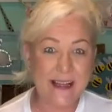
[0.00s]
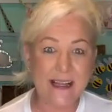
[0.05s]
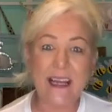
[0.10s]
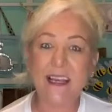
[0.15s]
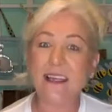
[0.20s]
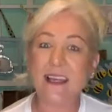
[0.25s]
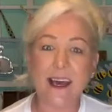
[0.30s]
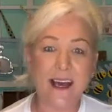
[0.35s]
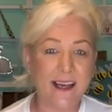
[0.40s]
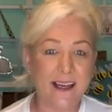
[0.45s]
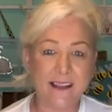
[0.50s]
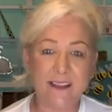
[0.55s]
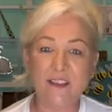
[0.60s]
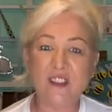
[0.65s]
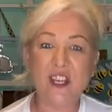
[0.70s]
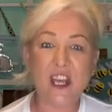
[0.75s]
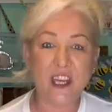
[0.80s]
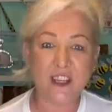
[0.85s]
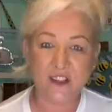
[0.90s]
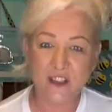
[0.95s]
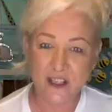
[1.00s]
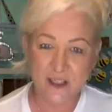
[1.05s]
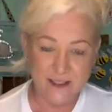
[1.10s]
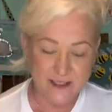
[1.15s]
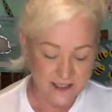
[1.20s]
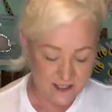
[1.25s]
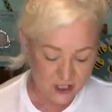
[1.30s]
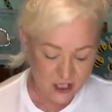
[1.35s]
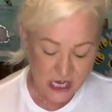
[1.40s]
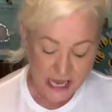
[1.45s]
Like, yeah, it changes.
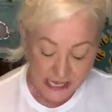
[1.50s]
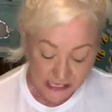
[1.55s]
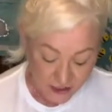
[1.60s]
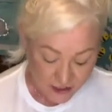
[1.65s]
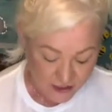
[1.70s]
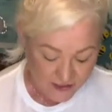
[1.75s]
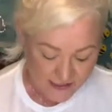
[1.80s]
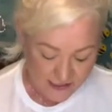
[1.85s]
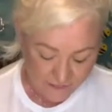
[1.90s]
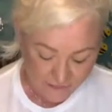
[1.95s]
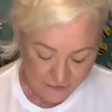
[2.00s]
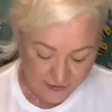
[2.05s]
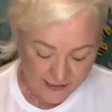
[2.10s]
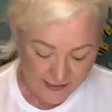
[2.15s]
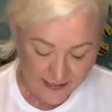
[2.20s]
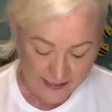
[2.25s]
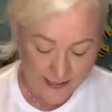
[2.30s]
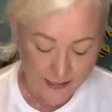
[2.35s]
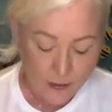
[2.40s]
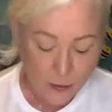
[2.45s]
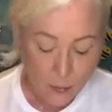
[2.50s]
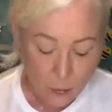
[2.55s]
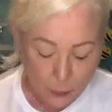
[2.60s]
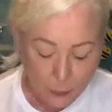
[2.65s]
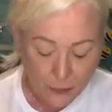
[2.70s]
It changes every day.